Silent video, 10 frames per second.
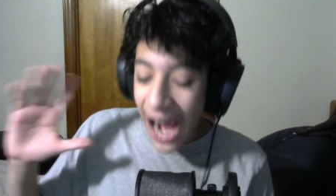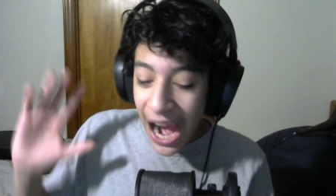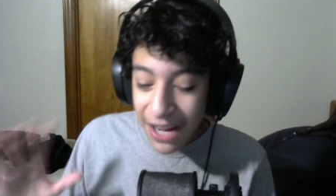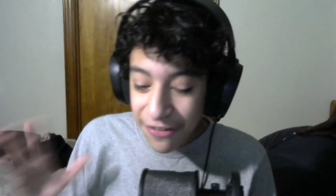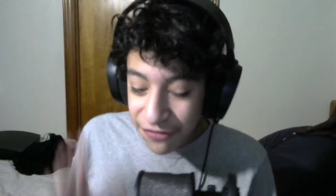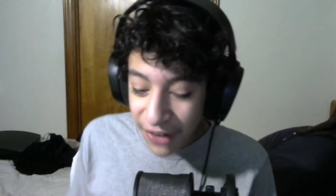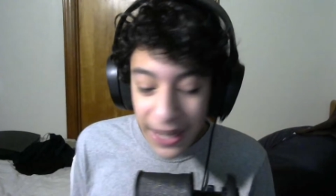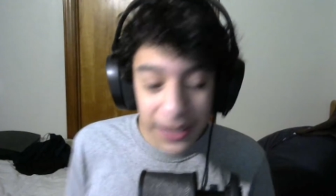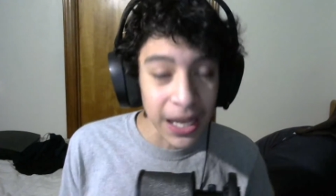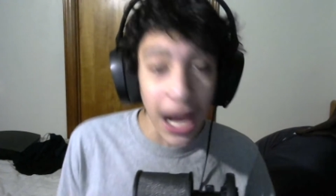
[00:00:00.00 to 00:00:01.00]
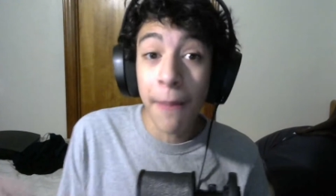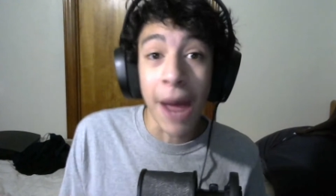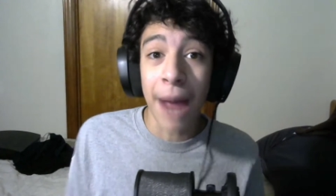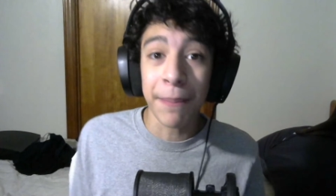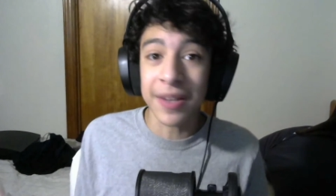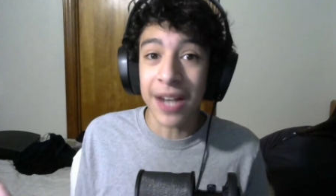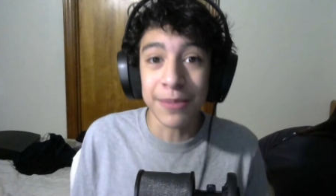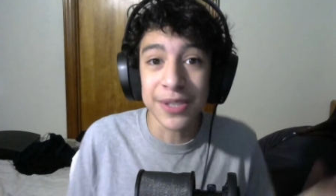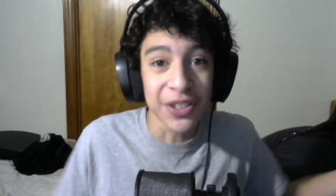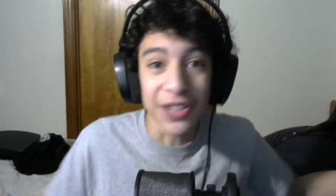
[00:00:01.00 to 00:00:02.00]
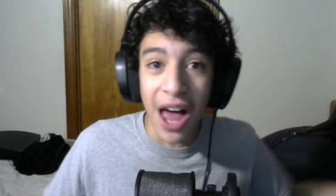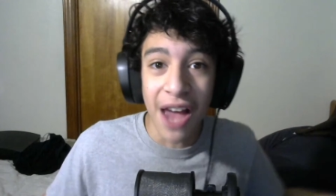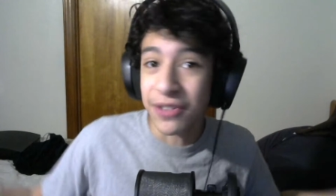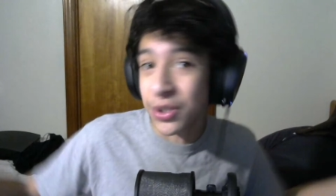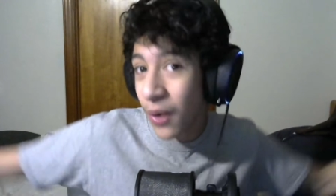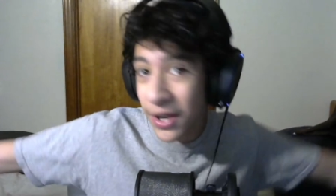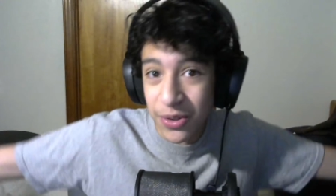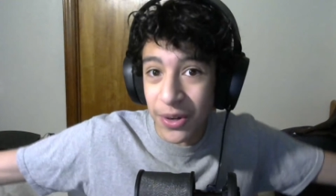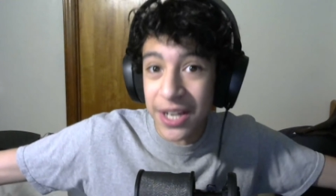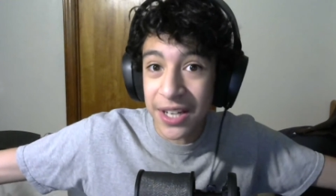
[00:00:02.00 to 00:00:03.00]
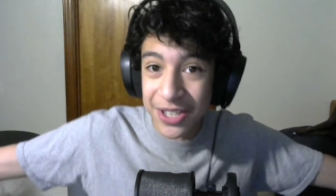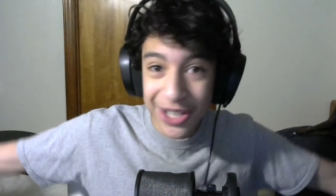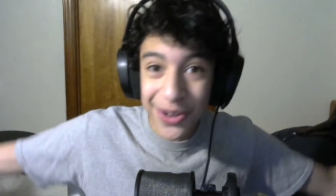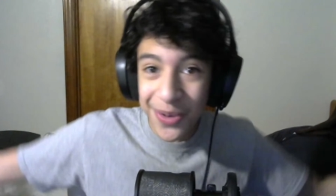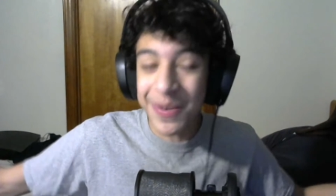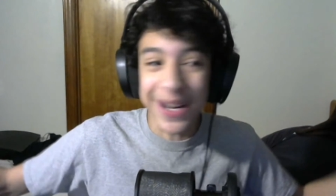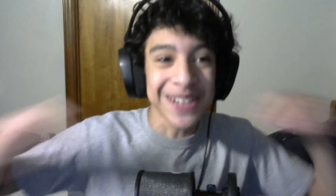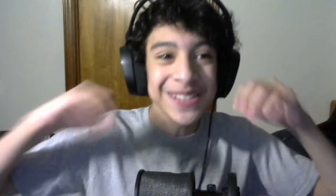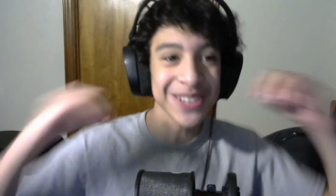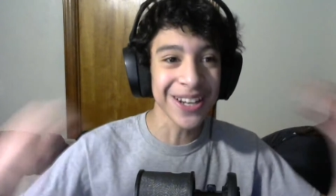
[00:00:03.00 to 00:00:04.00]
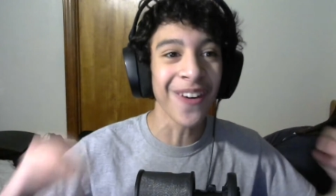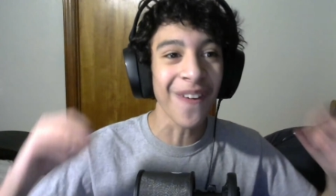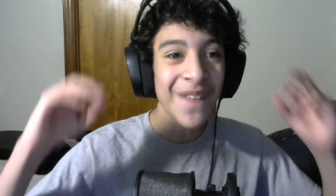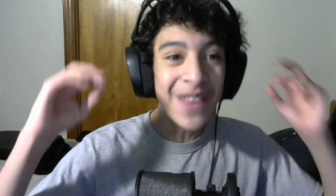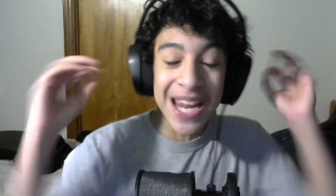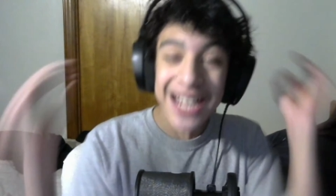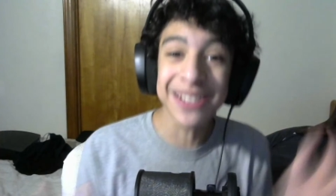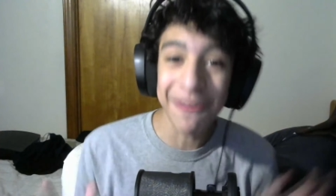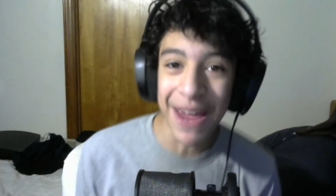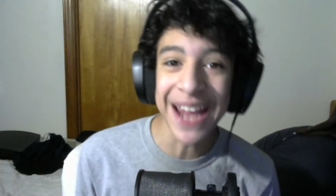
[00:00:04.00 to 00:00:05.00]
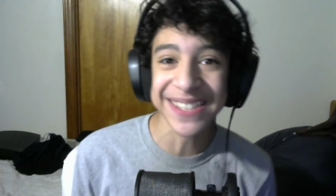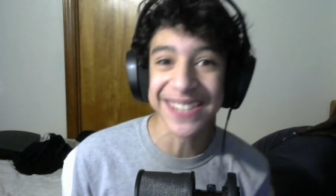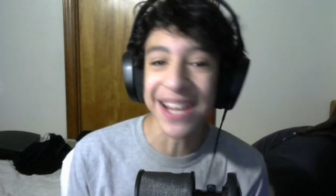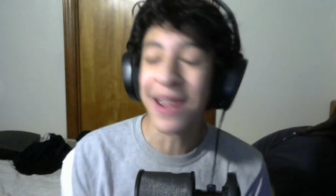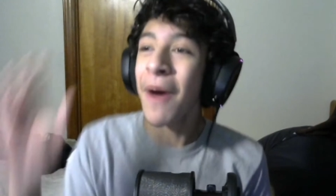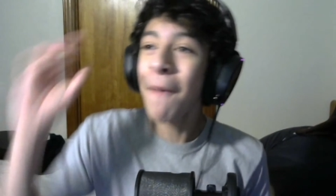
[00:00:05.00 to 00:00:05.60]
I finally, I'm happy that I'm still live in 2022 because, you know, it's amazing.